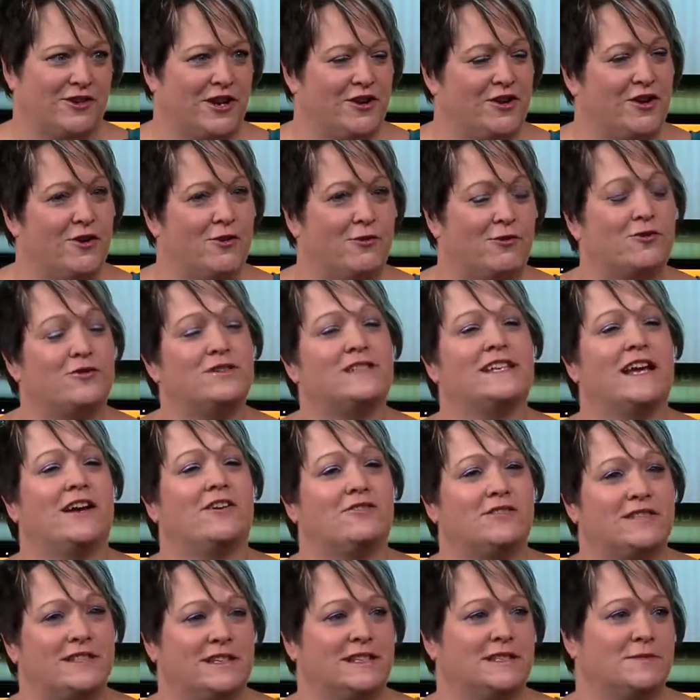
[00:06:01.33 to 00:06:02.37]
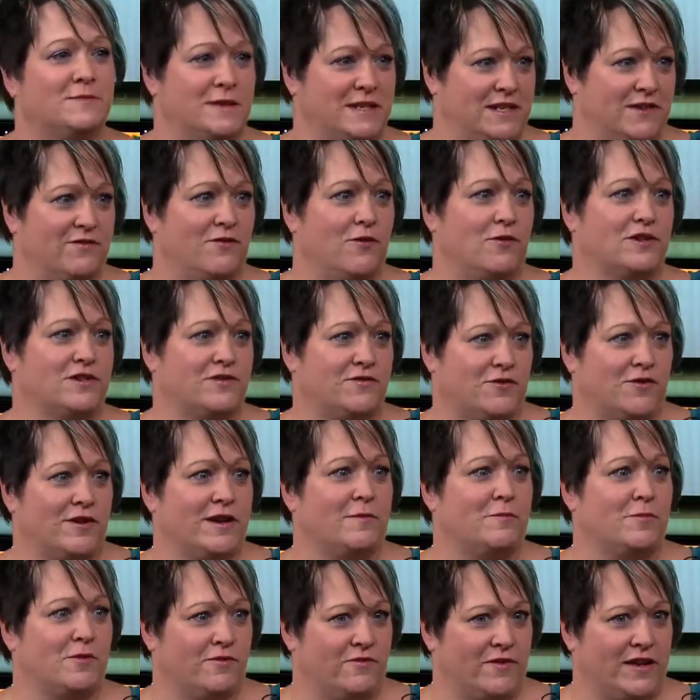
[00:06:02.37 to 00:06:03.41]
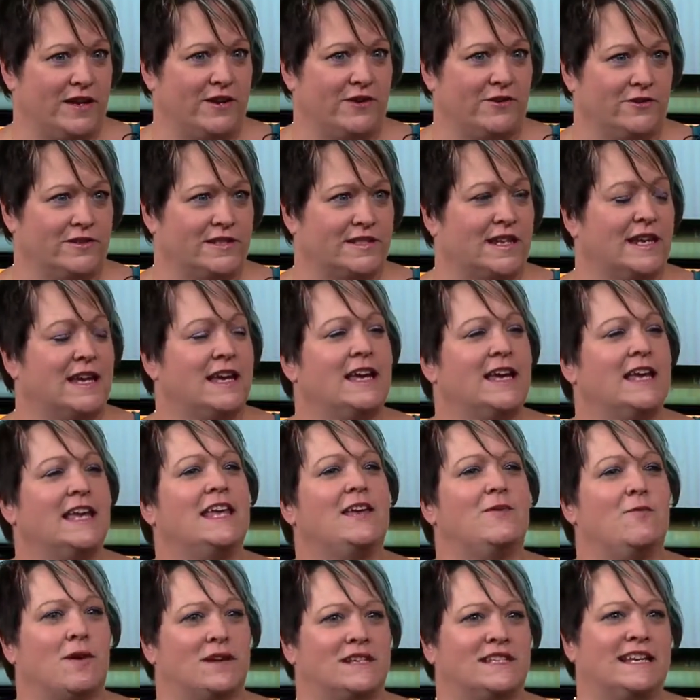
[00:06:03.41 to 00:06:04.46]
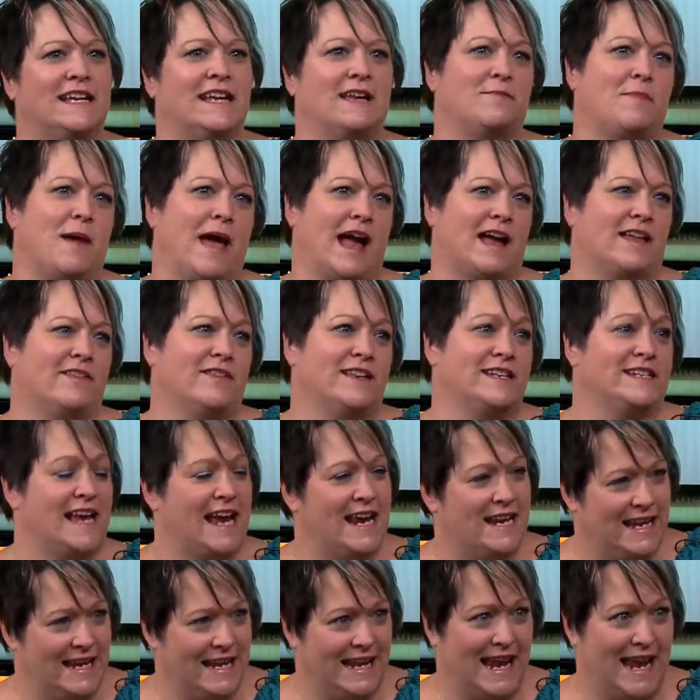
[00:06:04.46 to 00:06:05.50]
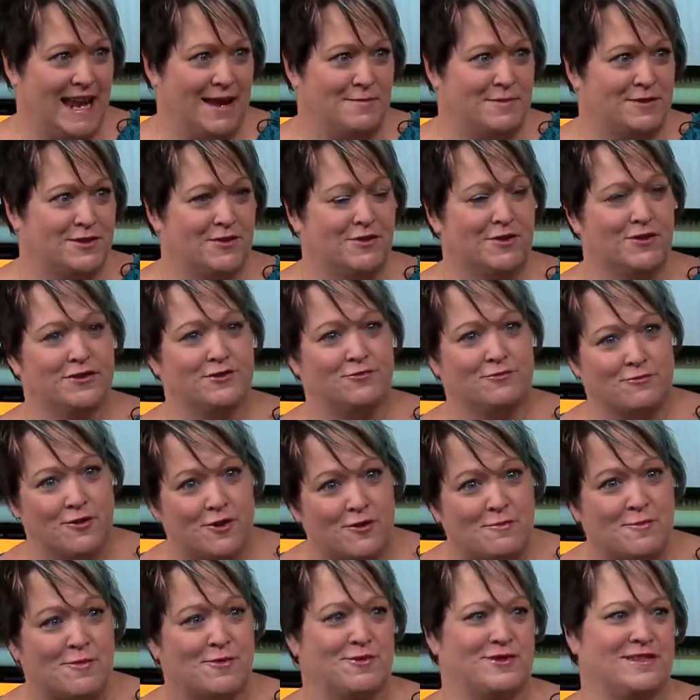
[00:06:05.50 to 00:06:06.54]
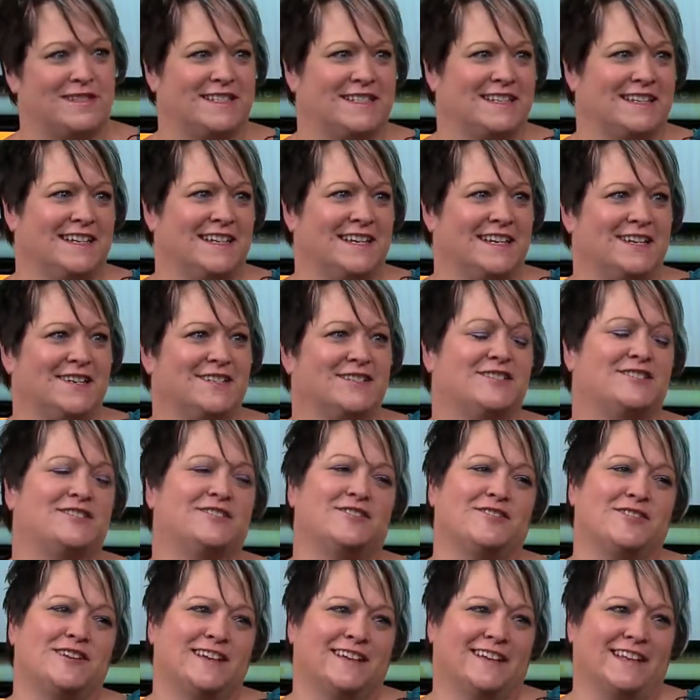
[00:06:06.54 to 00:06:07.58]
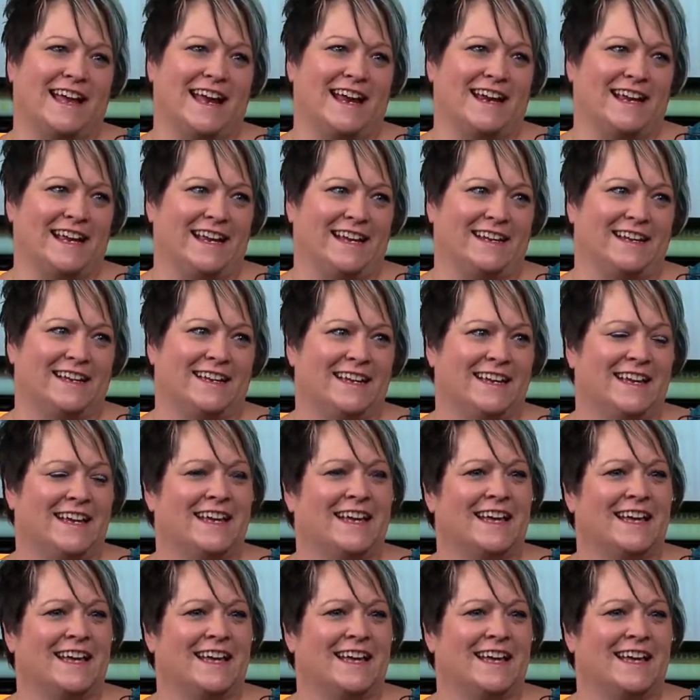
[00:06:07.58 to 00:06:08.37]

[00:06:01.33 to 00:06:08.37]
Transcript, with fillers: You know, Chris Harrison's been divorced for a number of years. He wants to get back in the dating game. So there's rumors circulating no.